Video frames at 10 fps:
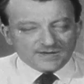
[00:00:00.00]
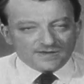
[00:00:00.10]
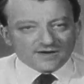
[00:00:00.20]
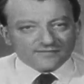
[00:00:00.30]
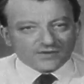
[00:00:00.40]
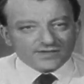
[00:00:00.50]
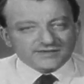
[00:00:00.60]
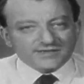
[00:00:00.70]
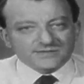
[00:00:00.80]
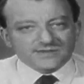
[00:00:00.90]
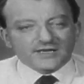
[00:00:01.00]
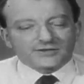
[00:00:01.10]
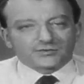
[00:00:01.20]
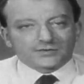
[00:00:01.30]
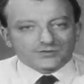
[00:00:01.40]
Therefore, it seems
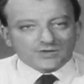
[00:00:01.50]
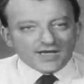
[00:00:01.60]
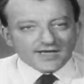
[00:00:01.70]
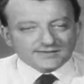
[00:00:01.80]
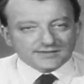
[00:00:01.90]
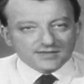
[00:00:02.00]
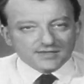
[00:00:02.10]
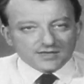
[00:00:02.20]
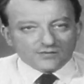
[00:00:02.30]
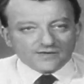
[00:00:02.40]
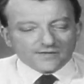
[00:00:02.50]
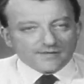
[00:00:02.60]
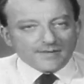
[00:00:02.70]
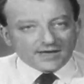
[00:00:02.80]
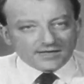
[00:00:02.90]
natural to ask whether
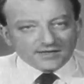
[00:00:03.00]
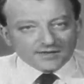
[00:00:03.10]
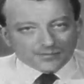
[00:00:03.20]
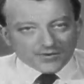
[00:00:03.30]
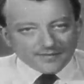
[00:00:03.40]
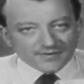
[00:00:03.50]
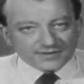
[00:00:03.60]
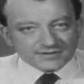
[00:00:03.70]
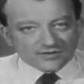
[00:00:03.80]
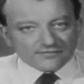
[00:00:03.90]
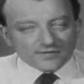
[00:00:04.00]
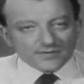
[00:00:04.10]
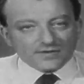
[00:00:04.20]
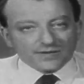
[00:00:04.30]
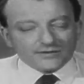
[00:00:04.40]
the magnetic properties of the
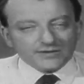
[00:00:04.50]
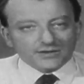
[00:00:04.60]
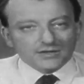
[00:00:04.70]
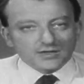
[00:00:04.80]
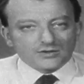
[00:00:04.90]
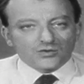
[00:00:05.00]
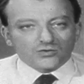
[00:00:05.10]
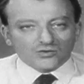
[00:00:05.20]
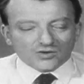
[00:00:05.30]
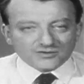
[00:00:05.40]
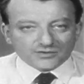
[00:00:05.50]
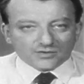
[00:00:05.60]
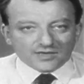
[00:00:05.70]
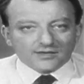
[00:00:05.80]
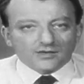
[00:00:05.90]
material don't
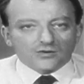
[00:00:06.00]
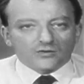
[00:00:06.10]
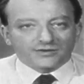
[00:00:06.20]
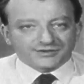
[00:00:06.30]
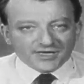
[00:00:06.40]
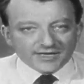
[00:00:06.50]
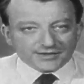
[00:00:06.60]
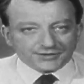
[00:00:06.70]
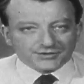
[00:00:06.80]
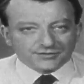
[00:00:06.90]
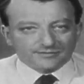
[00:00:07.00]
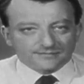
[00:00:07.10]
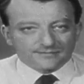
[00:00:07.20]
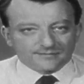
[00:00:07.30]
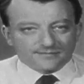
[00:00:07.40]
also undergo a change.
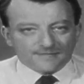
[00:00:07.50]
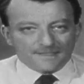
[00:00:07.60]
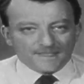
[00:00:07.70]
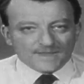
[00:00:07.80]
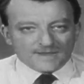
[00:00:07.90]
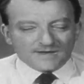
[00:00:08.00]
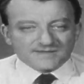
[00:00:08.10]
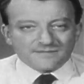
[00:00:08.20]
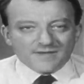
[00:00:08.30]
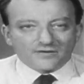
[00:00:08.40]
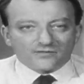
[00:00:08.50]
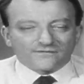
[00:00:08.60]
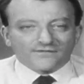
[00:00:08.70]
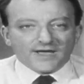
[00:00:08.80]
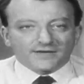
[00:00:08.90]
As a matter
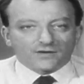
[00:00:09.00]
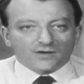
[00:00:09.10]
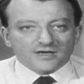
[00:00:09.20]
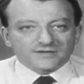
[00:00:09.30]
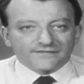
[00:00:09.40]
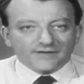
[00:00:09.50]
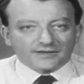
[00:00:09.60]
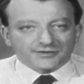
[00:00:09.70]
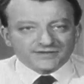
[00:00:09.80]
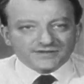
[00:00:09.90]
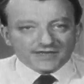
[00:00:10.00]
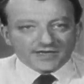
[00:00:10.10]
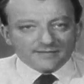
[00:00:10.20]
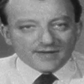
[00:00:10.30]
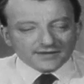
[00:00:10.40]
of fact, the laws of electricity
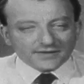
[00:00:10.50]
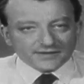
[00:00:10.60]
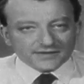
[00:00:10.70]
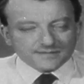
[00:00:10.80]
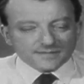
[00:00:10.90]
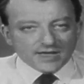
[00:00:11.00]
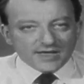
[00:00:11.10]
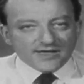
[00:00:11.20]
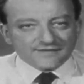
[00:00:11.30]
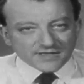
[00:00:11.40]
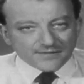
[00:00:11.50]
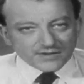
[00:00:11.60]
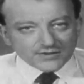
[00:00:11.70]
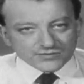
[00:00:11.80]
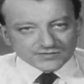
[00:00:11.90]
and magnetism have
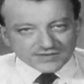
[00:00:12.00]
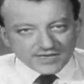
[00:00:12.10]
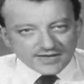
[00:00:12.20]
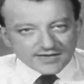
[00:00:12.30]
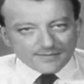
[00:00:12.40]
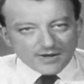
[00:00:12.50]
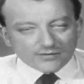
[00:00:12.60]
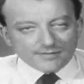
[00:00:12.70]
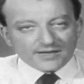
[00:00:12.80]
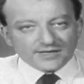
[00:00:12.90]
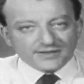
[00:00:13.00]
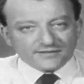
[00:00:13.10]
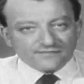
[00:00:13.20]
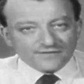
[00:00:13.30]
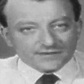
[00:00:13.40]
something to say about
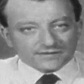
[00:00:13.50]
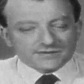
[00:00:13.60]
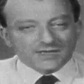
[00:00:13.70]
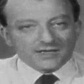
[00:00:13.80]
magnetic fields